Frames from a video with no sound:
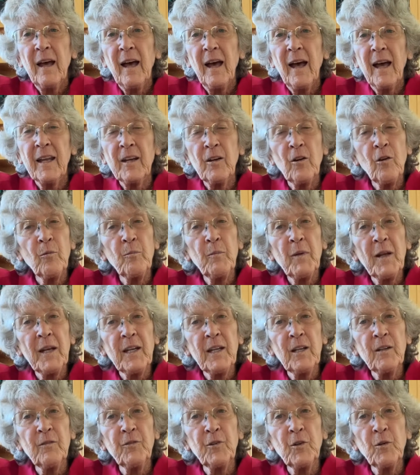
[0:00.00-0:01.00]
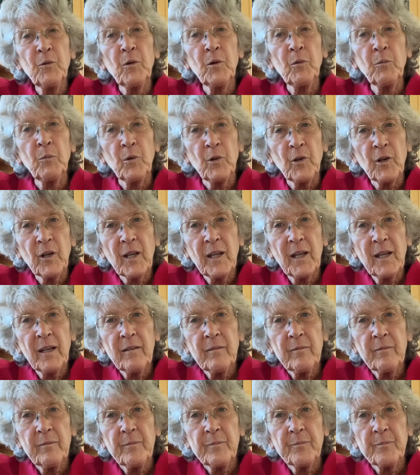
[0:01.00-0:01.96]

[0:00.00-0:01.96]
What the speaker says: I know many of you are working